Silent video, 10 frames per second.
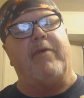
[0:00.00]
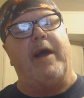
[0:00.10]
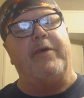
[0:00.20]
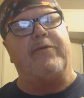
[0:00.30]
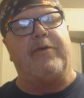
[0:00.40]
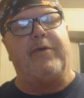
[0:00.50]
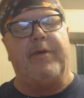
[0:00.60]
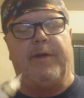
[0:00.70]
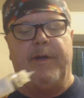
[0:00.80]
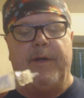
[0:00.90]
device,
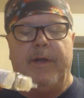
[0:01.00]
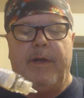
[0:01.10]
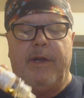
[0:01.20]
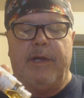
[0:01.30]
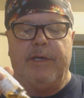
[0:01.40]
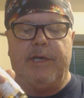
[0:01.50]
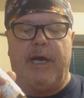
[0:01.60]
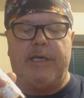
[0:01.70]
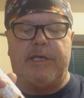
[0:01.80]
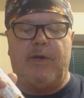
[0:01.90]

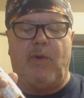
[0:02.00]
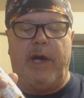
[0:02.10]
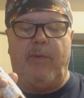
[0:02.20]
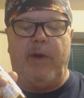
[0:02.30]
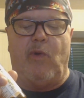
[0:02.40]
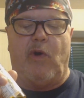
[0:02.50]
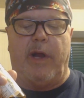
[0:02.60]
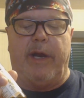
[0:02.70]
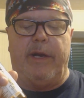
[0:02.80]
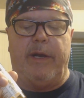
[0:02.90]
just the way we
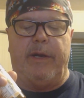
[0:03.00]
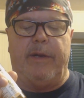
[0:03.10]
want it.